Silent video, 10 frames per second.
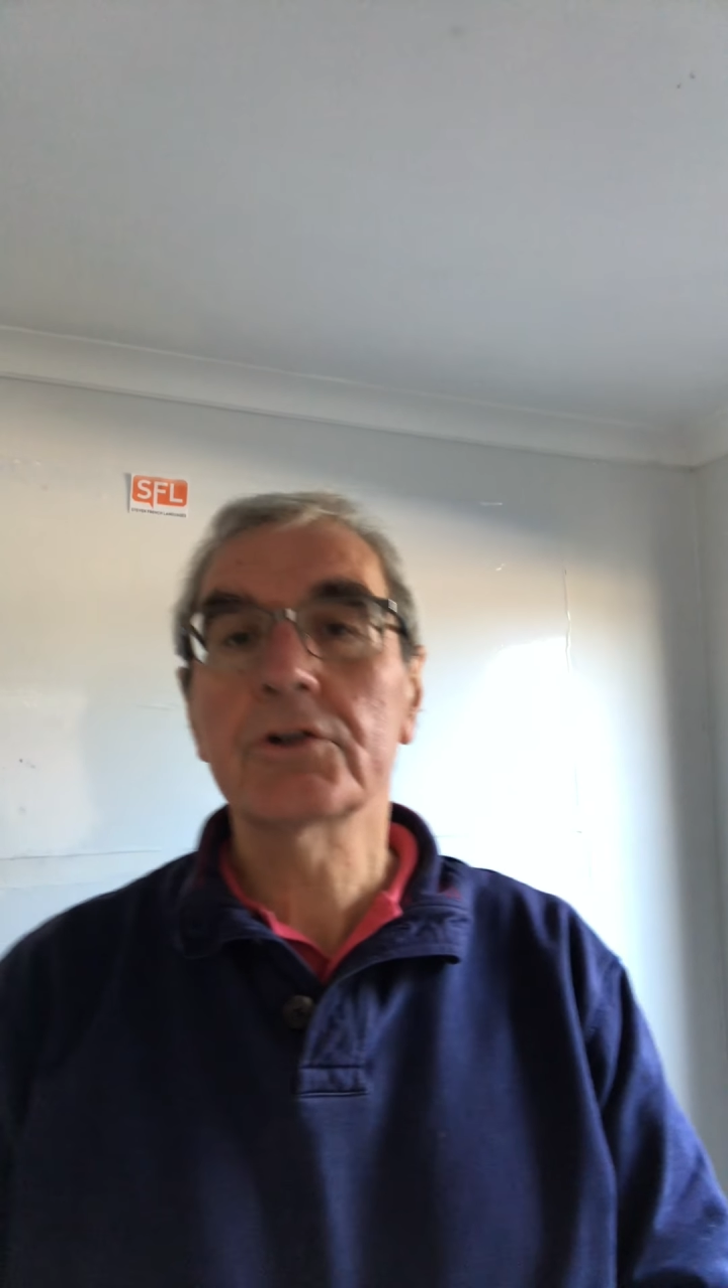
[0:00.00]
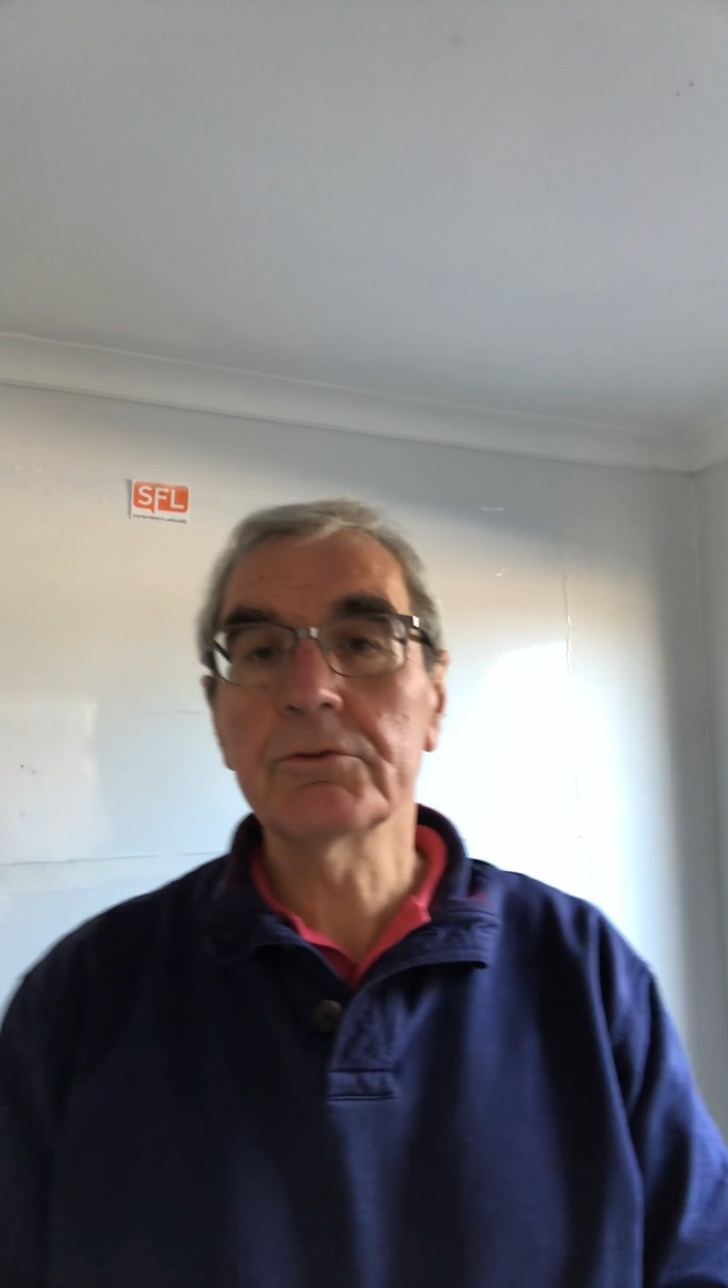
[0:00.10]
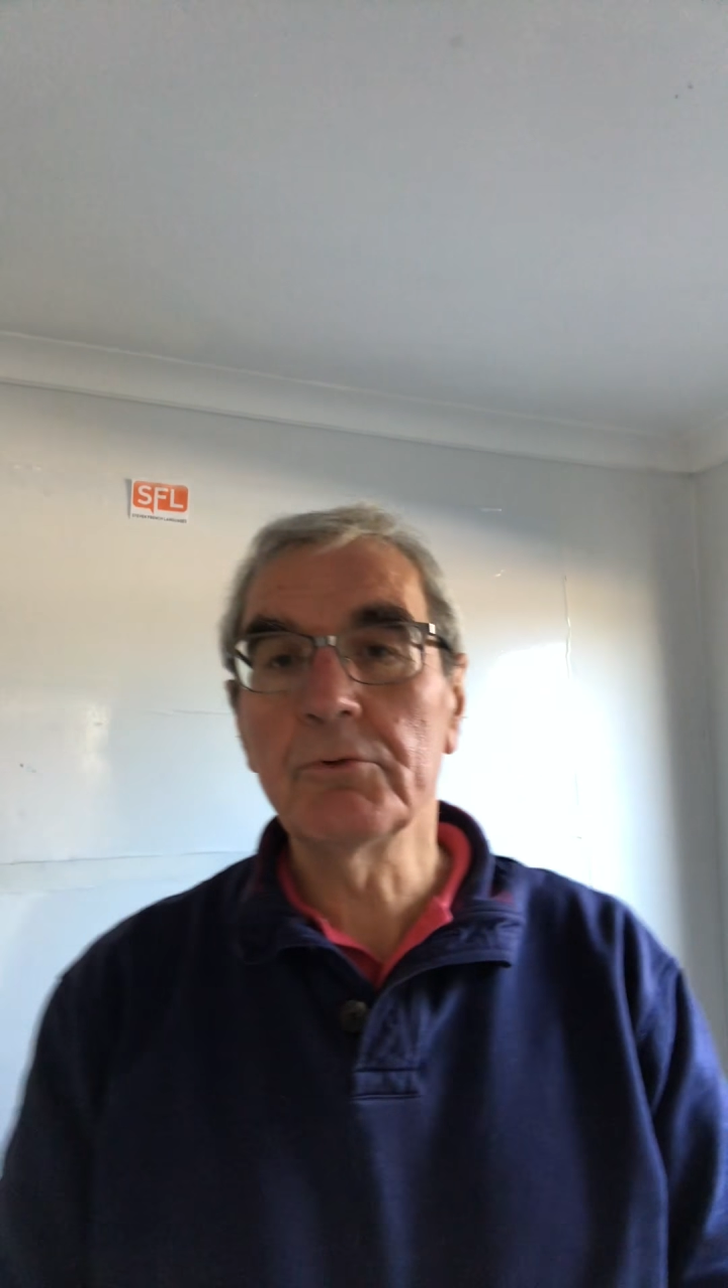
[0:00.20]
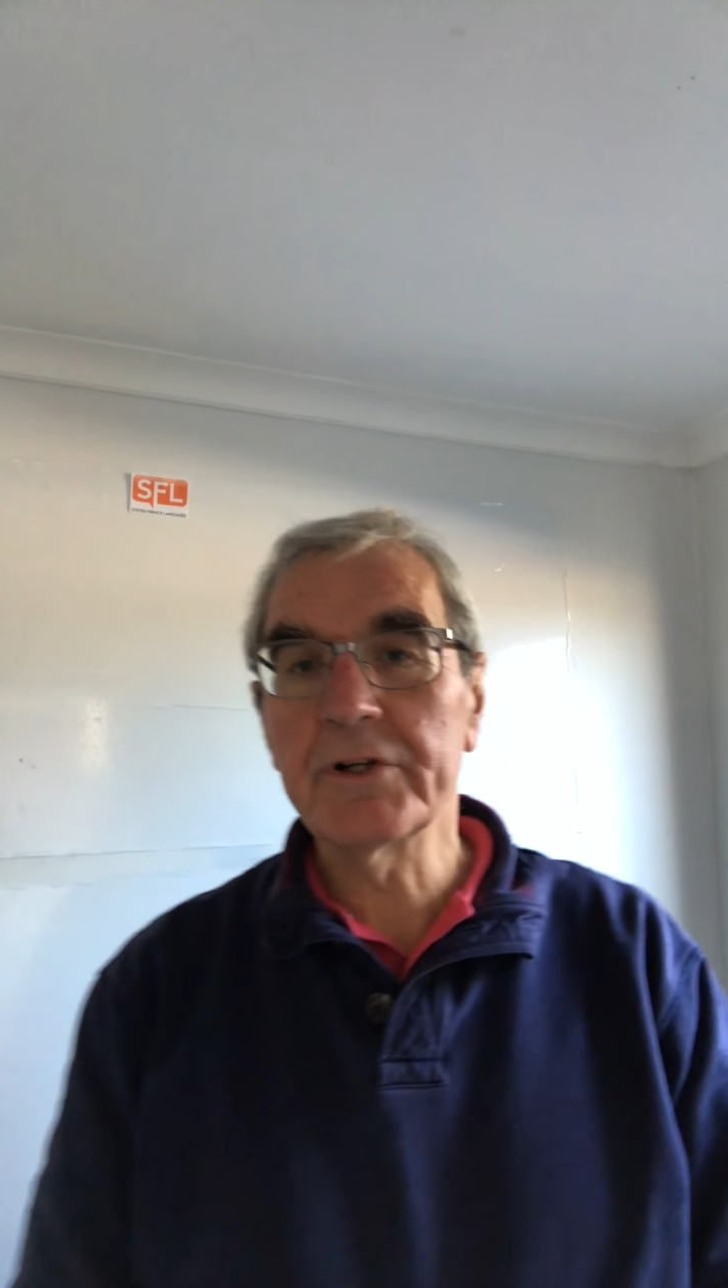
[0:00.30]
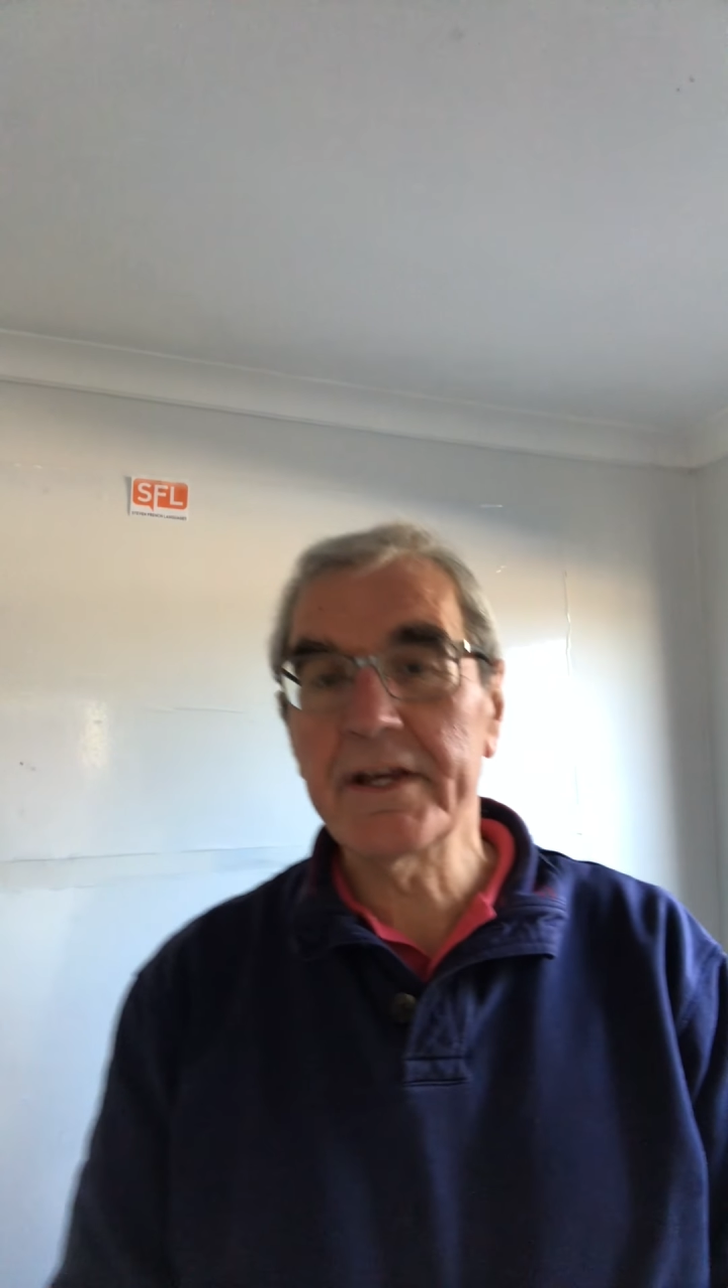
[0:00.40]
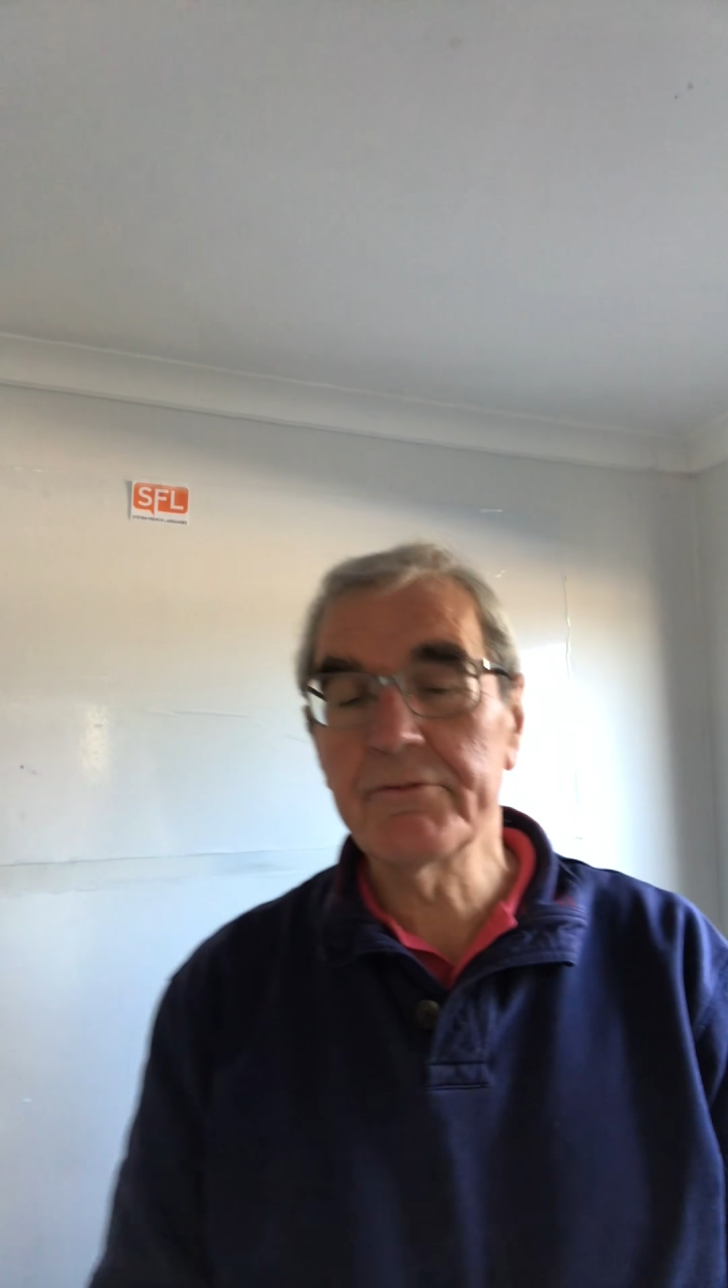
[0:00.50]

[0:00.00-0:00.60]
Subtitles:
Good morning